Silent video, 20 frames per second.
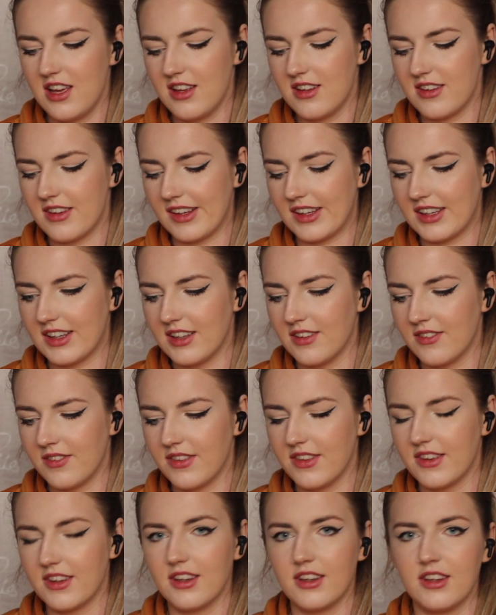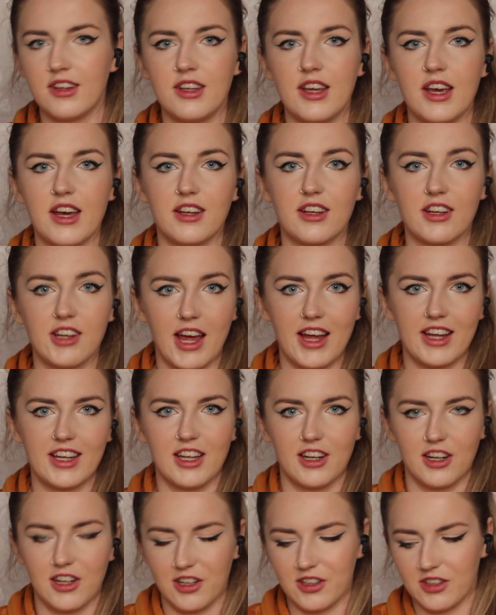It's like, yeah, they can
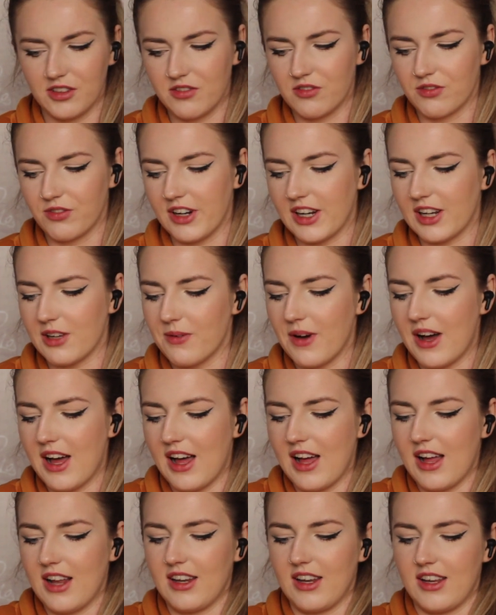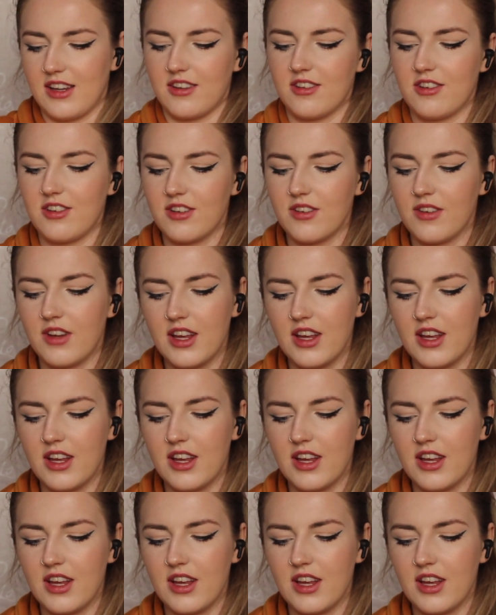get on really well and